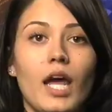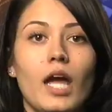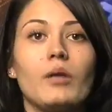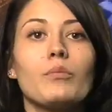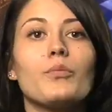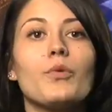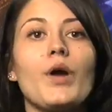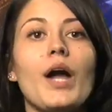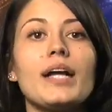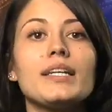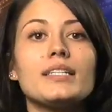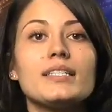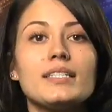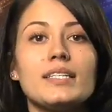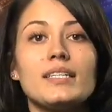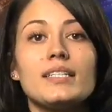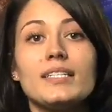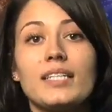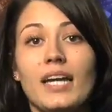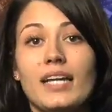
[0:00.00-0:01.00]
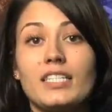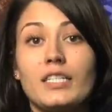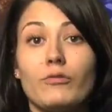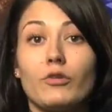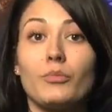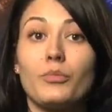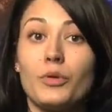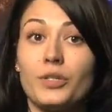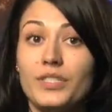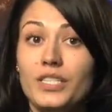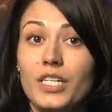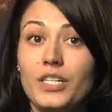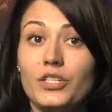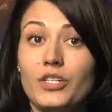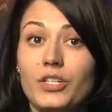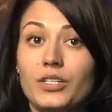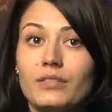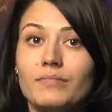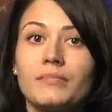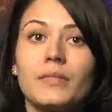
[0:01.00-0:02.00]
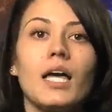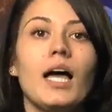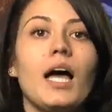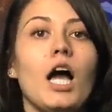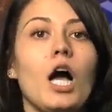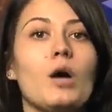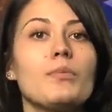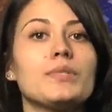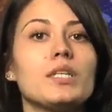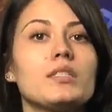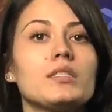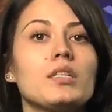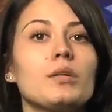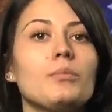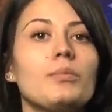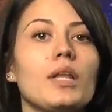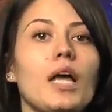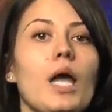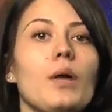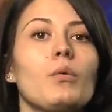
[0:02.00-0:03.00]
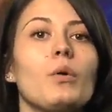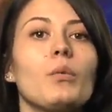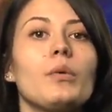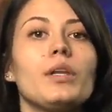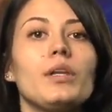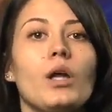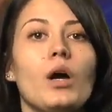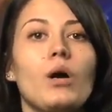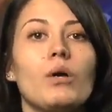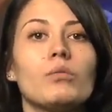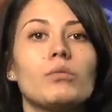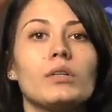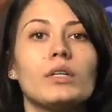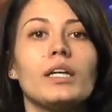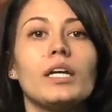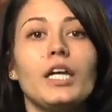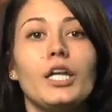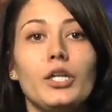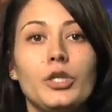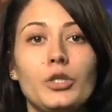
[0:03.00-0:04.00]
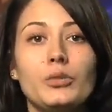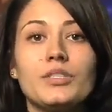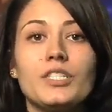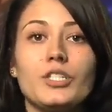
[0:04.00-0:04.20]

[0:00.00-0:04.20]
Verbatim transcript: and practicing scientific procedures helps us to apply what we know in new